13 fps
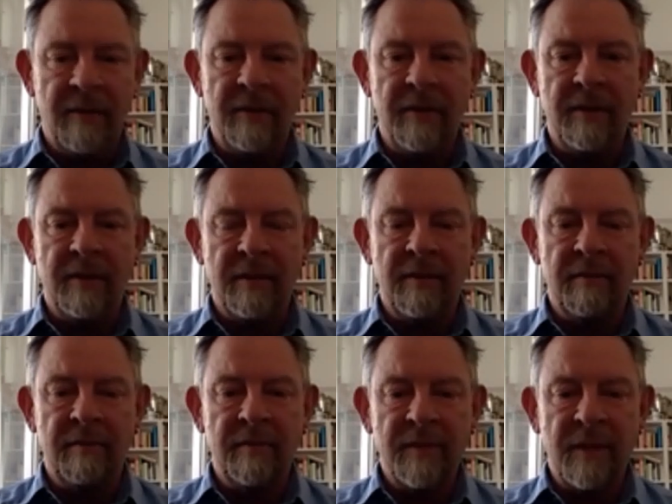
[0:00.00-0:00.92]
the
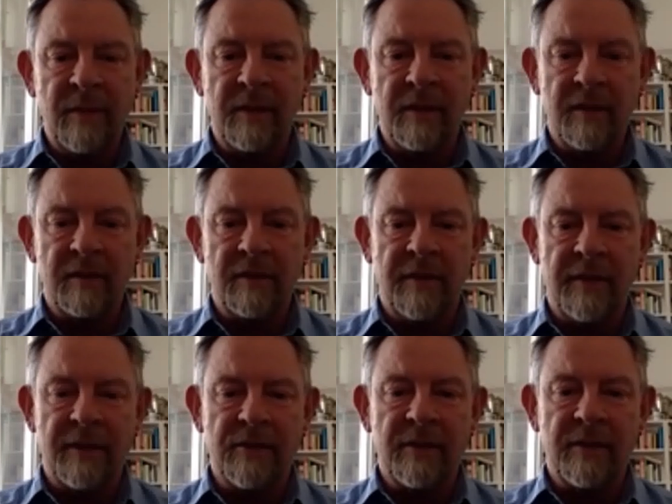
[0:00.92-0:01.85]
semiconductor
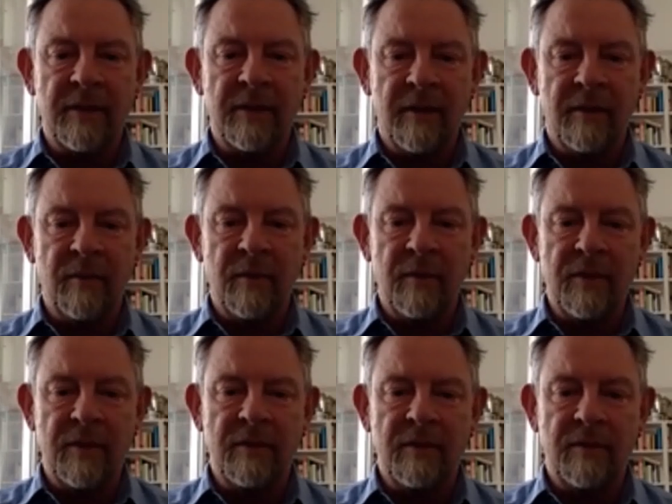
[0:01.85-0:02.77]
factory, which
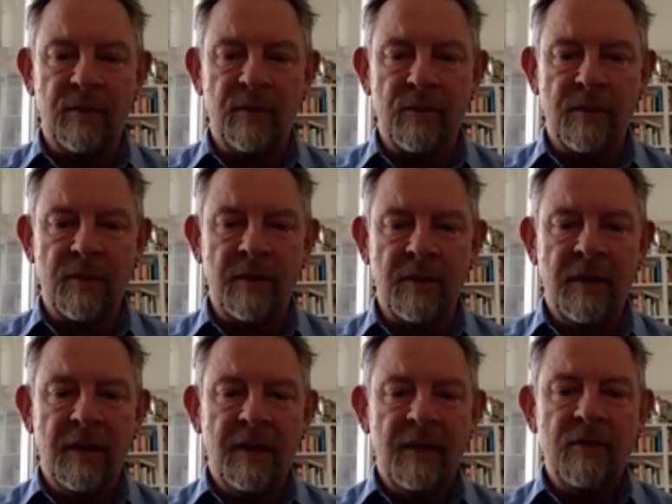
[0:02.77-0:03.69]
is of course
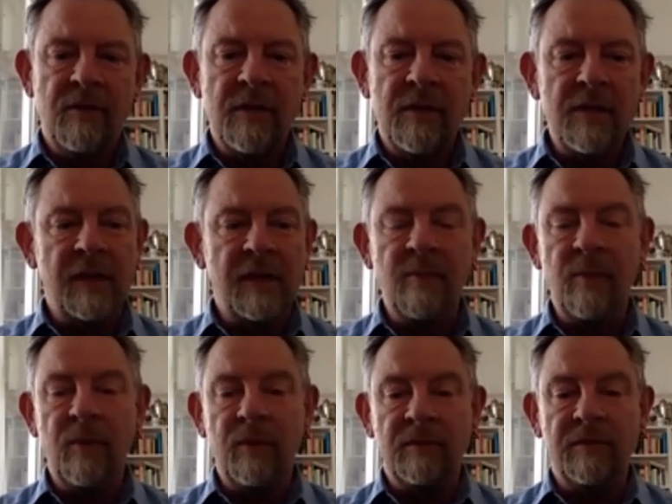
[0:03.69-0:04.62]
strategically
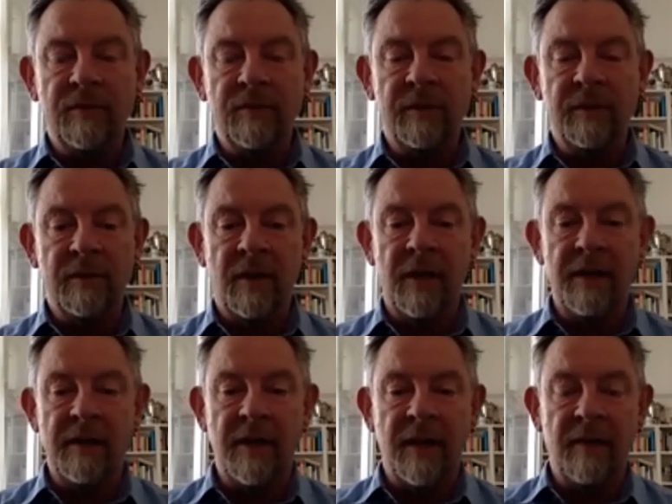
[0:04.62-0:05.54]
important for high
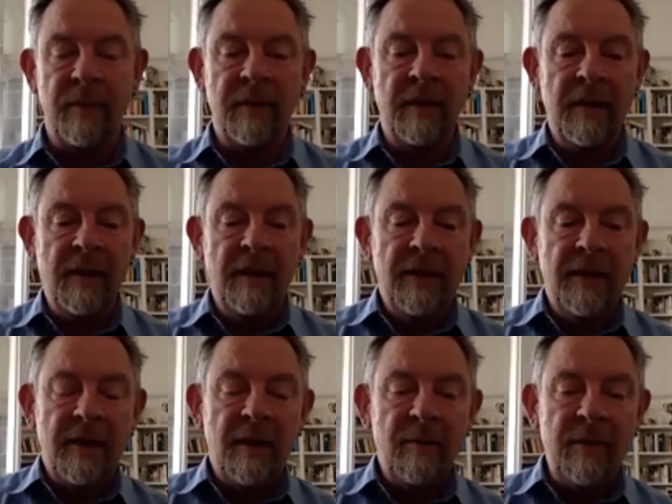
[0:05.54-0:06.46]
tech. But
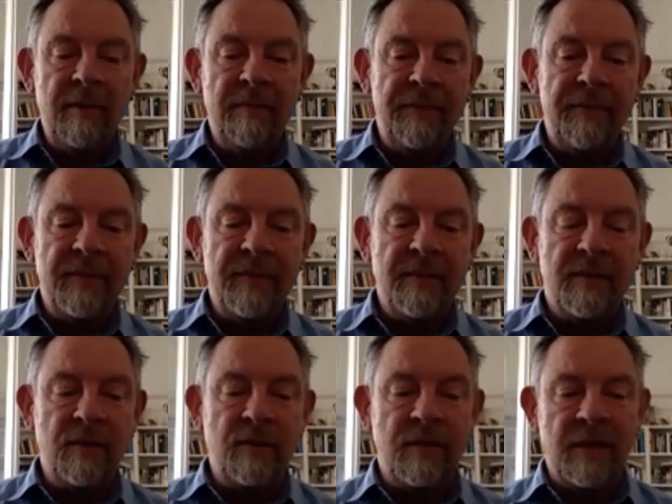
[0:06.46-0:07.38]
I mean,
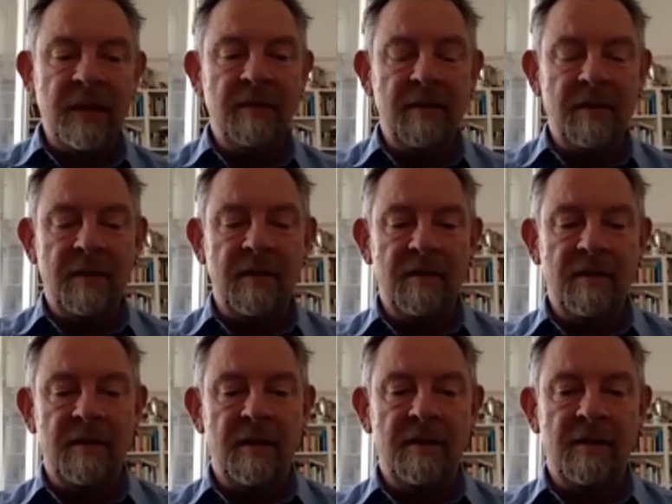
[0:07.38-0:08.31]
do you think that
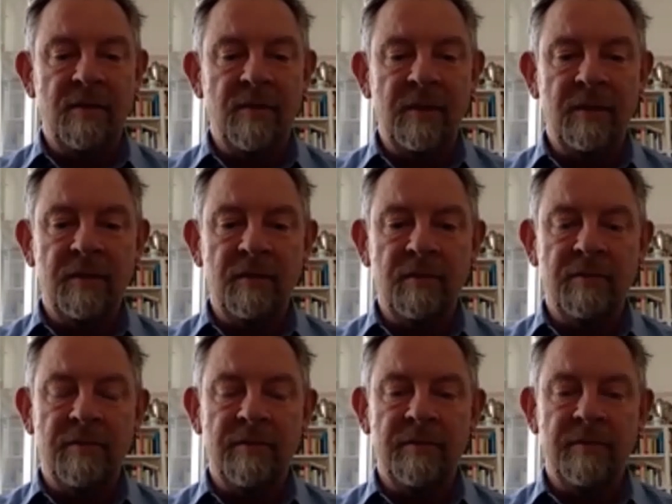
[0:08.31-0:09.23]
there's a real
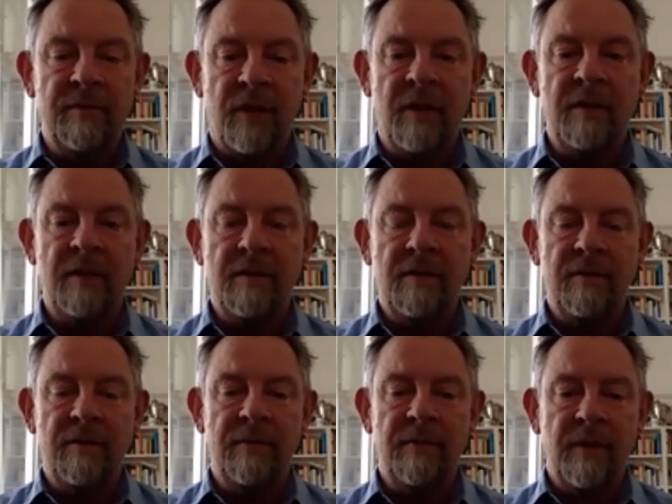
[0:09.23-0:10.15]
chance
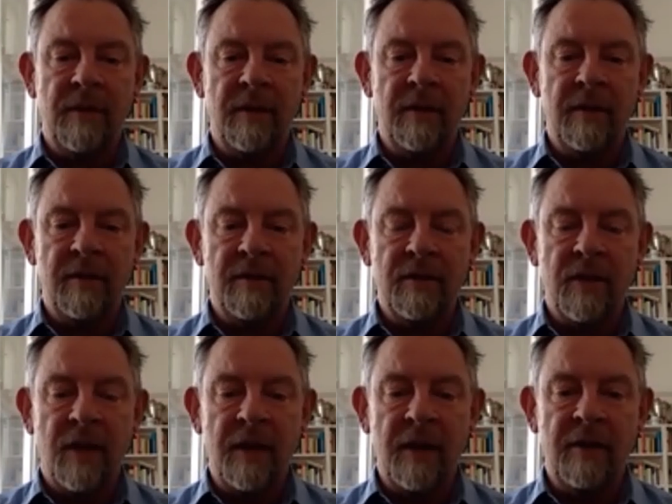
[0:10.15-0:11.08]
of
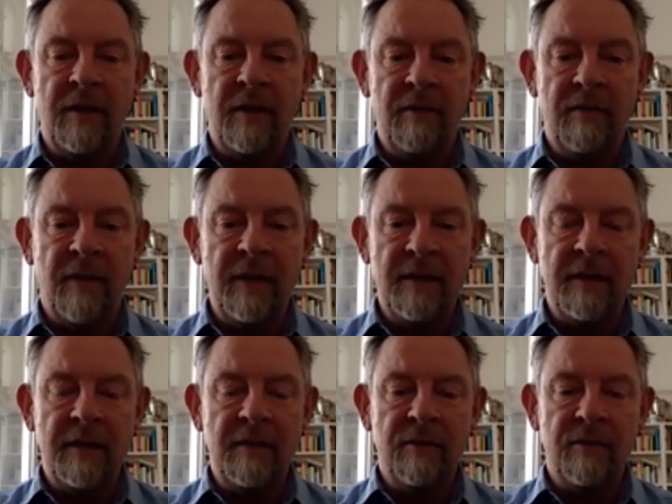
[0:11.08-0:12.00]
China
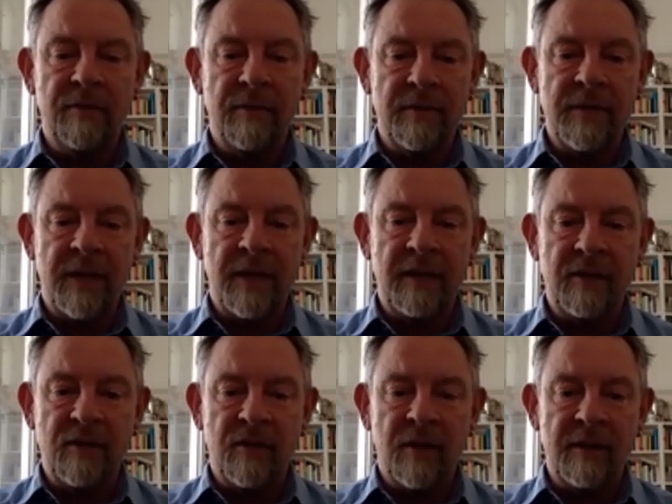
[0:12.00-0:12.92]
invading or
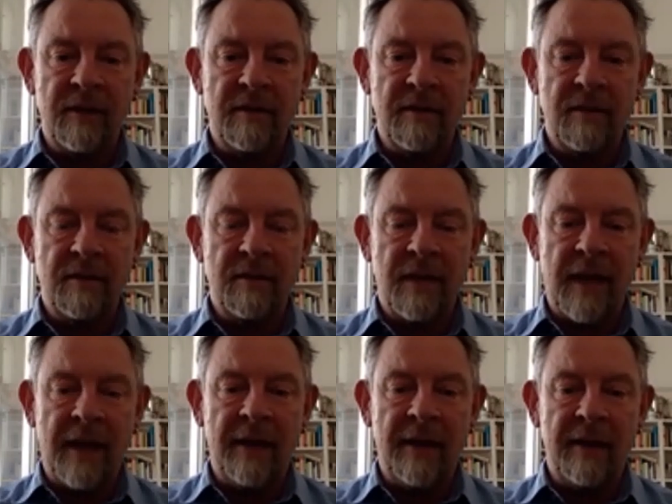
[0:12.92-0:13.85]
trying to
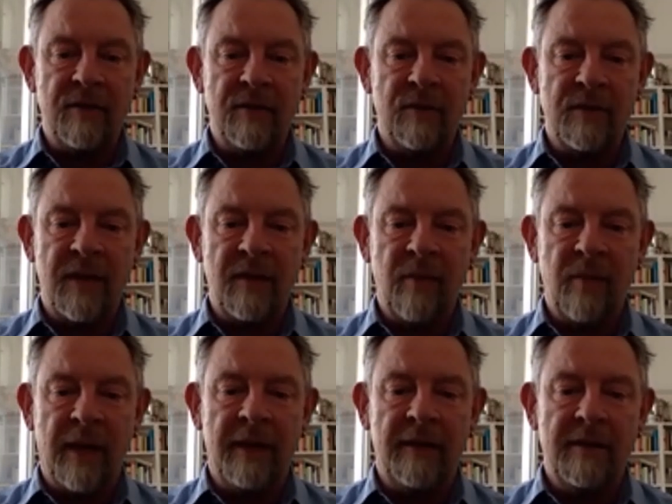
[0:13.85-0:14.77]
annex or take
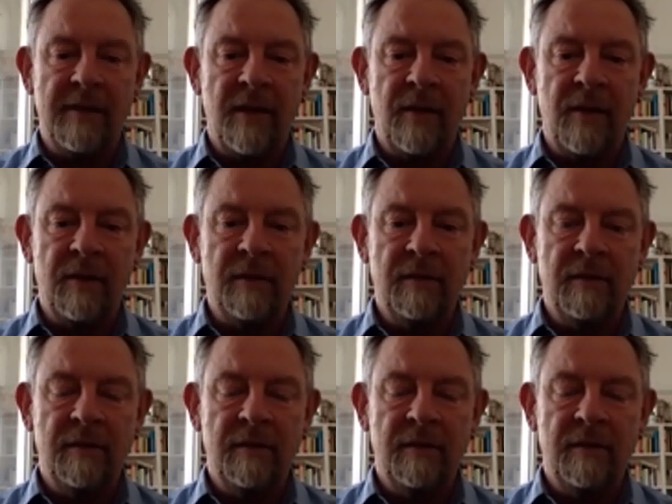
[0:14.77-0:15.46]
back Taiwan?